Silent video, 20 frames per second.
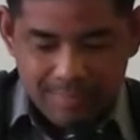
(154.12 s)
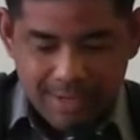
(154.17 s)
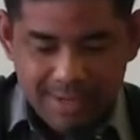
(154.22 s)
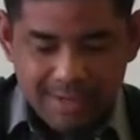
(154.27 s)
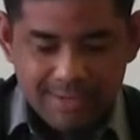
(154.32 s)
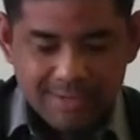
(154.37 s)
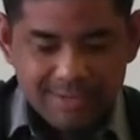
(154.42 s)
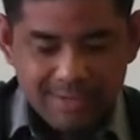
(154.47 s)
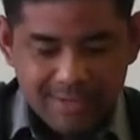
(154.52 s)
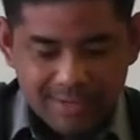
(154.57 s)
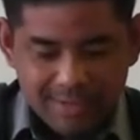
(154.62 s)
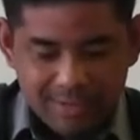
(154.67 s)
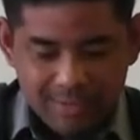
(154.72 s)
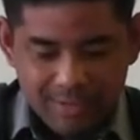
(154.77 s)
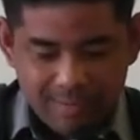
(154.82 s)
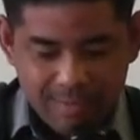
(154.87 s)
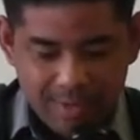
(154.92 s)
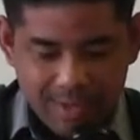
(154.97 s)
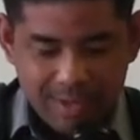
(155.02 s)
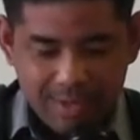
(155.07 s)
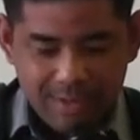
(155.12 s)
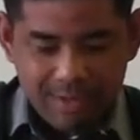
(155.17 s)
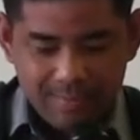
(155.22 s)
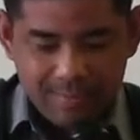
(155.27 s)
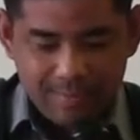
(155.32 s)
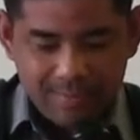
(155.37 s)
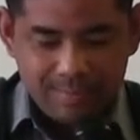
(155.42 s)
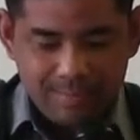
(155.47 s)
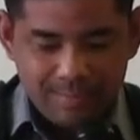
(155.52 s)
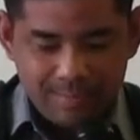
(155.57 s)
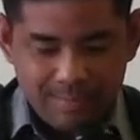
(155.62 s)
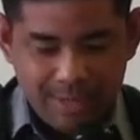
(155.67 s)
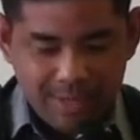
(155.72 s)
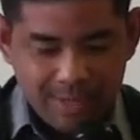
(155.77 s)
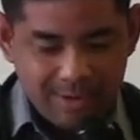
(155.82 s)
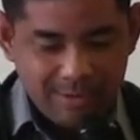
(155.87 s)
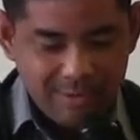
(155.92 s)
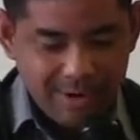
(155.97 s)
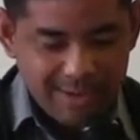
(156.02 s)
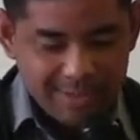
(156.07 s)
"But he said to me,
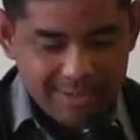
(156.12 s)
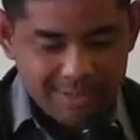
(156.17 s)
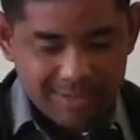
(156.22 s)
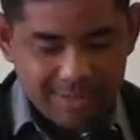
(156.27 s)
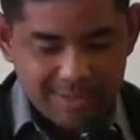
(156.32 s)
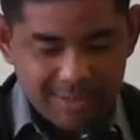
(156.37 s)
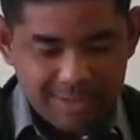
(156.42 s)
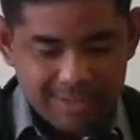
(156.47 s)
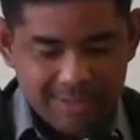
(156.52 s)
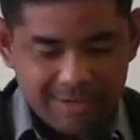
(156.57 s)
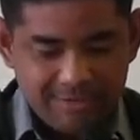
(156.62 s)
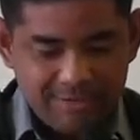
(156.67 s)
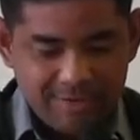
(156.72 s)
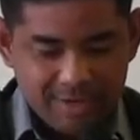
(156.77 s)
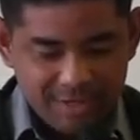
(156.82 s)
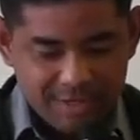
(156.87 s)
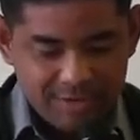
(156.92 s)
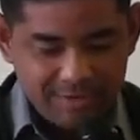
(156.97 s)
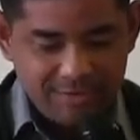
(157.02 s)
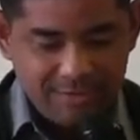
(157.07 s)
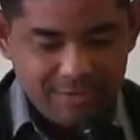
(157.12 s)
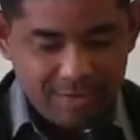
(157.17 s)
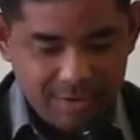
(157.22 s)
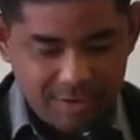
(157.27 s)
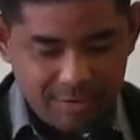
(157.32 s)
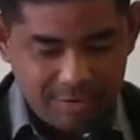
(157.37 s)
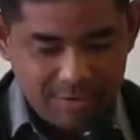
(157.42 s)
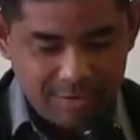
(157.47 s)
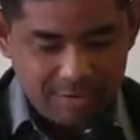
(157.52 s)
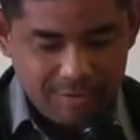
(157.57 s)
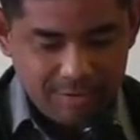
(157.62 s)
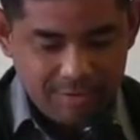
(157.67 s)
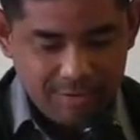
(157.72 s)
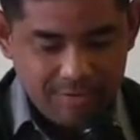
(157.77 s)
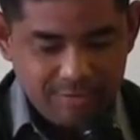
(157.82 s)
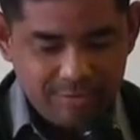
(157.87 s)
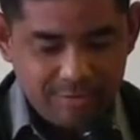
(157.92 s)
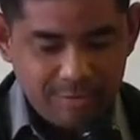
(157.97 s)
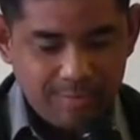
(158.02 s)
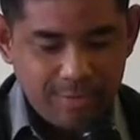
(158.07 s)
'My grace is sufficient for you,
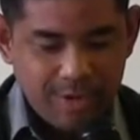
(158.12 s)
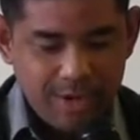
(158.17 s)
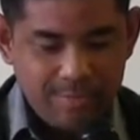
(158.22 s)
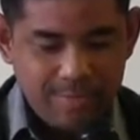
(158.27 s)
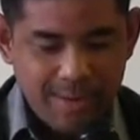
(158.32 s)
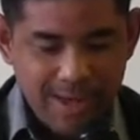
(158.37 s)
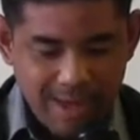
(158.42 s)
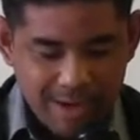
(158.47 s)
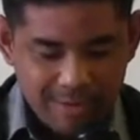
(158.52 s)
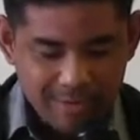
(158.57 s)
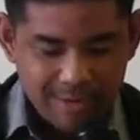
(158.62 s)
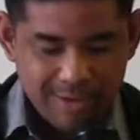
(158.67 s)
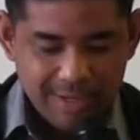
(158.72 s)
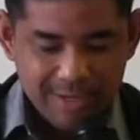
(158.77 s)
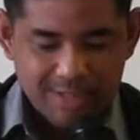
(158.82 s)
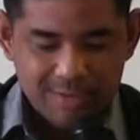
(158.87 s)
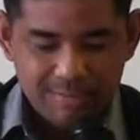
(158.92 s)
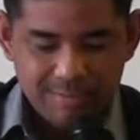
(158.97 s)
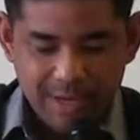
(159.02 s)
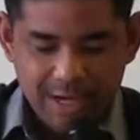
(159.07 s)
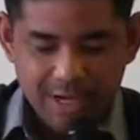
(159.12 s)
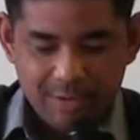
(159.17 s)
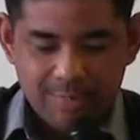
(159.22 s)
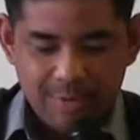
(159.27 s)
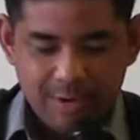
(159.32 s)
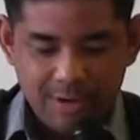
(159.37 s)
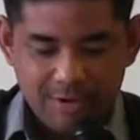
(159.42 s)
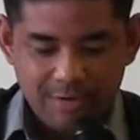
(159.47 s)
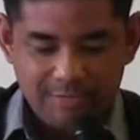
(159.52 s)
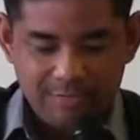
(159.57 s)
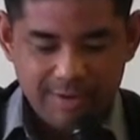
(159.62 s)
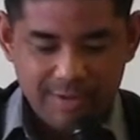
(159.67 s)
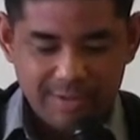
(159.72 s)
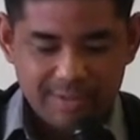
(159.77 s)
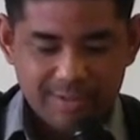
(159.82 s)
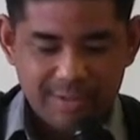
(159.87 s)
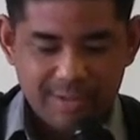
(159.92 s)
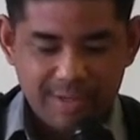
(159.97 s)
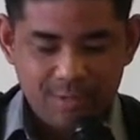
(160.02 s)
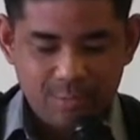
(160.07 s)
for my power is made
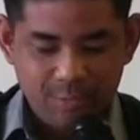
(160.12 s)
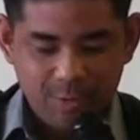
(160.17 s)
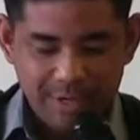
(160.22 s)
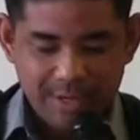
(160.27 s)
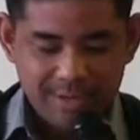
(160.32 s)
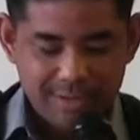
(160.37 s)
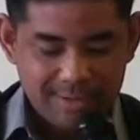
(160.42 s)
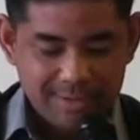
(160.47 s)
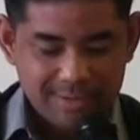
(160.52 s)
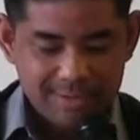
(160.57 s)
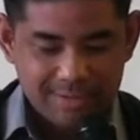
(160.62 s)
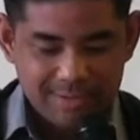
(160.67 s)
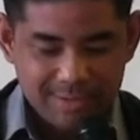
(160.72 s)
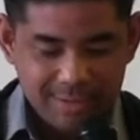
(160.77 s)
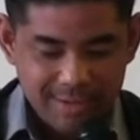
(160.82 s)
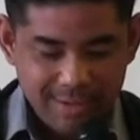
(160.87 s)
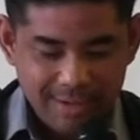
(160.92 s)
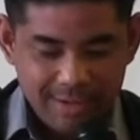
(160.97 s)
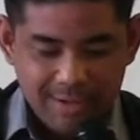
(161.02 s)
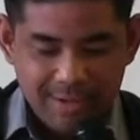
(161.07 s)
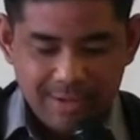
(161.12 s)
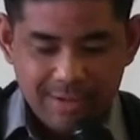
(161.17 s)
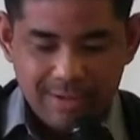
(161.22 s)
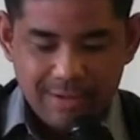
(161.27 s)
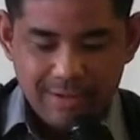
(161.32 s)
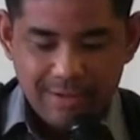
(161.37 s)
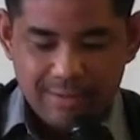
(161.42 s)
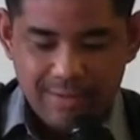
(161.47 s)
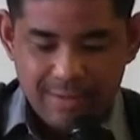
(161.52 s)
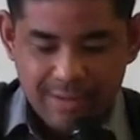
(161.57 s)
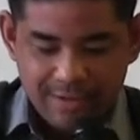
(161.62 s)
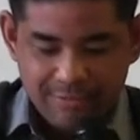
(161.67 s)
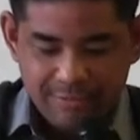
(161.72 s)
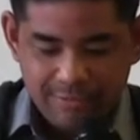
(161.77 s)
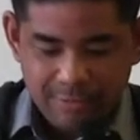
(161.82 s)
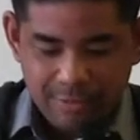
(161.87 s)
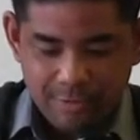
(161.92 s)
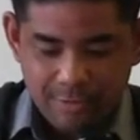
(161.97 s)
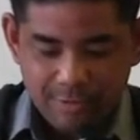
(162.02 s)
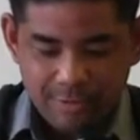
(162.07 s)
perfect in weakness.
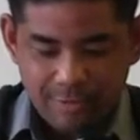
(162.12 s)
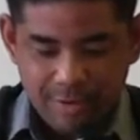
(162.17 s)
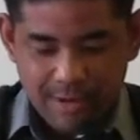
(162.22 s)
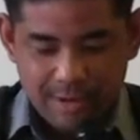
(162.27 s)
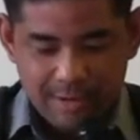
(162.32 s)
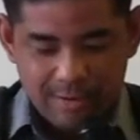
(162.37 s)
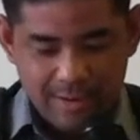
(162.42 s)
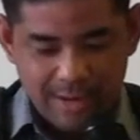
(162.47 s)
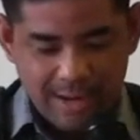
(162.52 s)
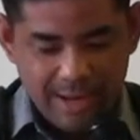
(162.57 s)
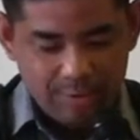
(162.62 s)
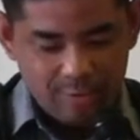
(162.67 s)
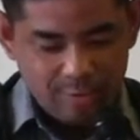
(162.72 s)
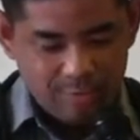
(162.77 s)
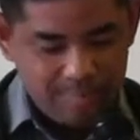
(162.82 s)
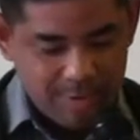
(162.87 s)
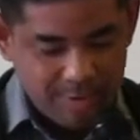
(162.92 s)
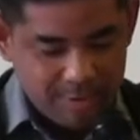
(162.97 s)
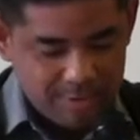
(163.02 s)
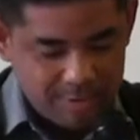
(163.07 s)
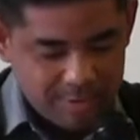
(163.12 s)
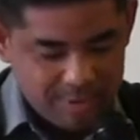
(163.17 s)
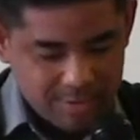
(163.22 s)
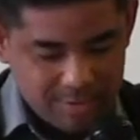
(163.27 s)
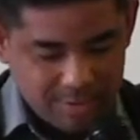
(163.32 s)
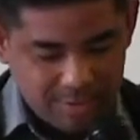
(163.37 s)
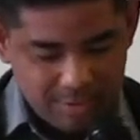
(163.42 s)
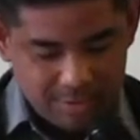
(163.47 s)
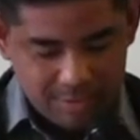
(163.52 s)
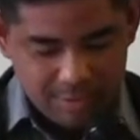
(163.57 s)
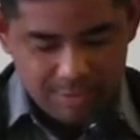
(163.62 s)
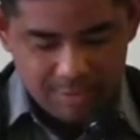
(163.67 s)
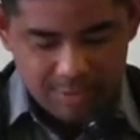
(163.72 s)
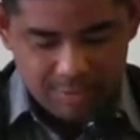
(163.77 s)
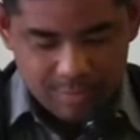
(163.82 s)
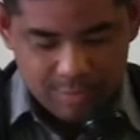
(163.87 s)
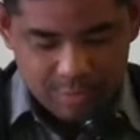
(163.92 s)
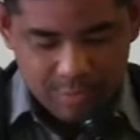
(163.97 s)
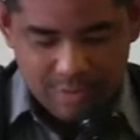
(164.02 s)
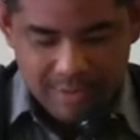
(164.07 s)
Therefore, I will boast all
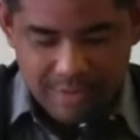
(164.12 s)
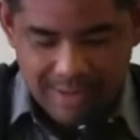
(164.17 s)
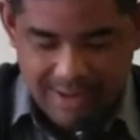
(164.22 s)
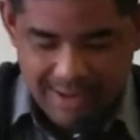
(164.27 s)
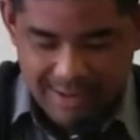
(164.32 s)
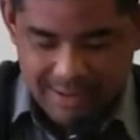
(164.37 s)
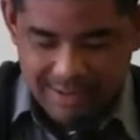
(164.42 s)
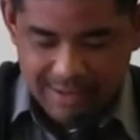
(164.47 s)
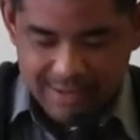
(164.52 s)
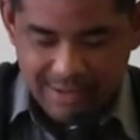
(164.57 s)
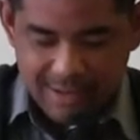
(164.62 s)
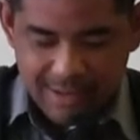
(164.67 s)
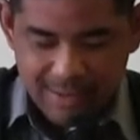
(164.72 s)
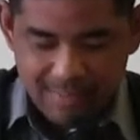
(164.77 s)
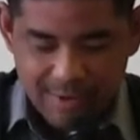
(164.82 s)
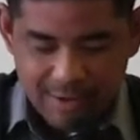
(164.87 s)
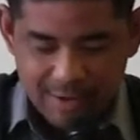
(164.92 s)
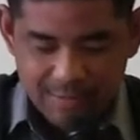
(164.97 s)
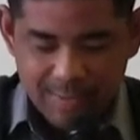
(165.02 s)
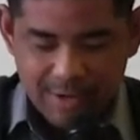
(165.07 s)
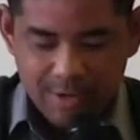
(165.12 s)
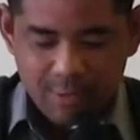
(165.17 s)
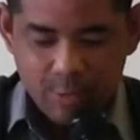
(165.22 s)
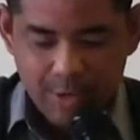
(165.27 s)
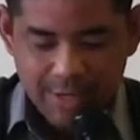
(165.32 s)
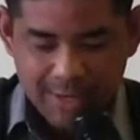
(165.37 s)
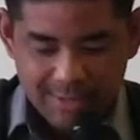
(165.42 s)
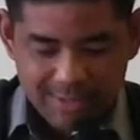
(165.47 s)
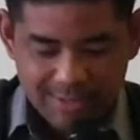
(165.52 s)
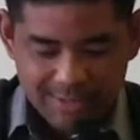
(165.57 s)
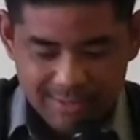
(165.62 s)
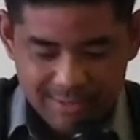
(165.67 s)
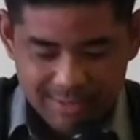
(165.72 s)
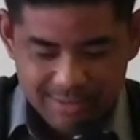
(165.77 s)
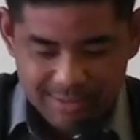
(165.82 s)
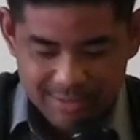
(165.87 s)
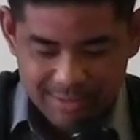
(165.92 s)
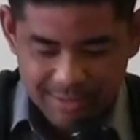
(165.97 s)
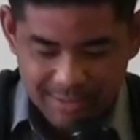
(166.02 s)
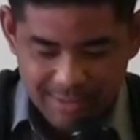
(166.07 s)
the more gladly about my
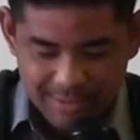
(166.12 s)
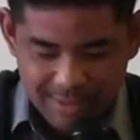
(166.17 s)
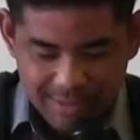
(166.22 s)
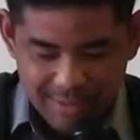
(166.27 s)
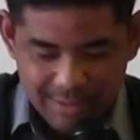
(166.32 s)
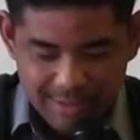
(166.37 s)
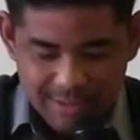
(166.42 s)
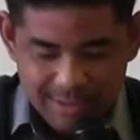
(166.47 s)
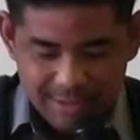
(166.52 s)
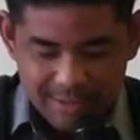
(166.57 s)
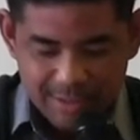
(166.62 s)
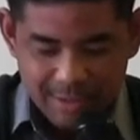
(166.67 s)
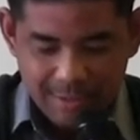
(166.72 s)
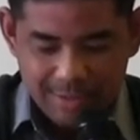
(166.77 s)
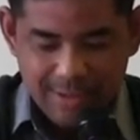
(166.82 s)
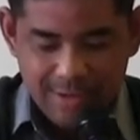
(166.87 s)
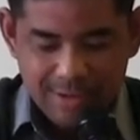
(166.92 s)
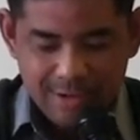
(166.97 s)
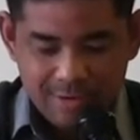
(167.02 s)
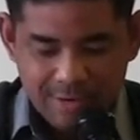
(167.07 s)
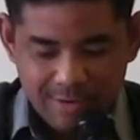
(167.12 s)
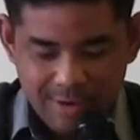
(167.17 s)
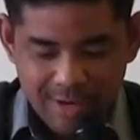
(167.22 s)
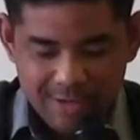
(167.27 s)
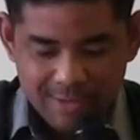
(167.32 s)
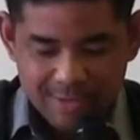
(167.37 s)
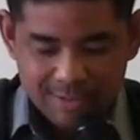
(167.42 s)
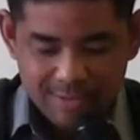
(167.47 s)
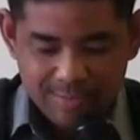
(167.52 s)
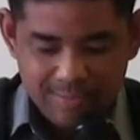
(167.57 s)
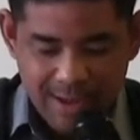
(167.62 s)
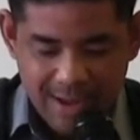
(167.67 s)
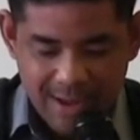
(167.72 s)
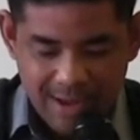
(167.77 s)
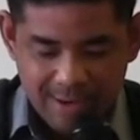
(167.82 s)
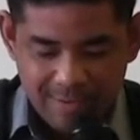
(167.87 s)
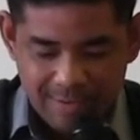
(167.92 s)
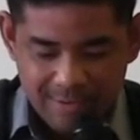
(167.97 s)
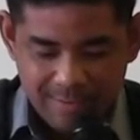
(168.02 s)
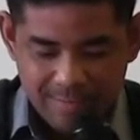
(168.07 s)
weaknesses, so that Christ's
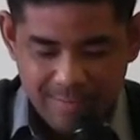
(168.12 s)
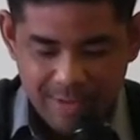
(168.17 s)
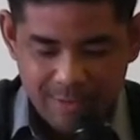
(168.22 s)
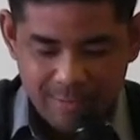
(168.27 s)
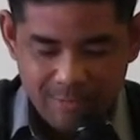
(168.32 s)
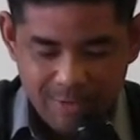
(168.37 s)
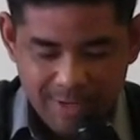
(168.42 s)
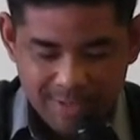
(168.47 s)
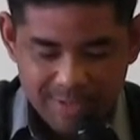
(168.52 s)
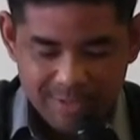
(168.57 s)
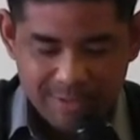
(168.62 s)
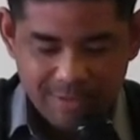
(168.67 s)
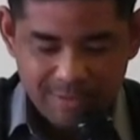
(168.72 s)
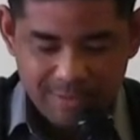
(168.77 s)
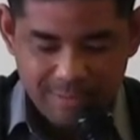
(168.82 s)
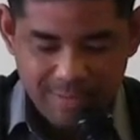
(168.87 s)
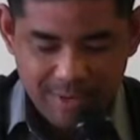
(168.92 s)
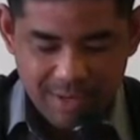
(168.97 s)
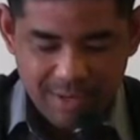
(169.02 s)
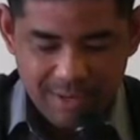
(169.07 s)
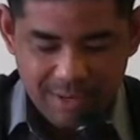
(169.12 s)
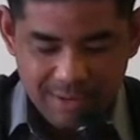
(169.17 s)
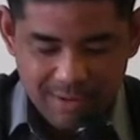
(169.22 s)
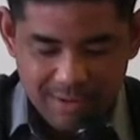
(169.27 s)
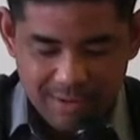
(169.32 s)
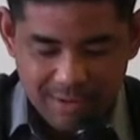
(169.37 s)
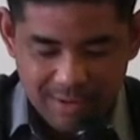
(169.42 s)
power may rest on me.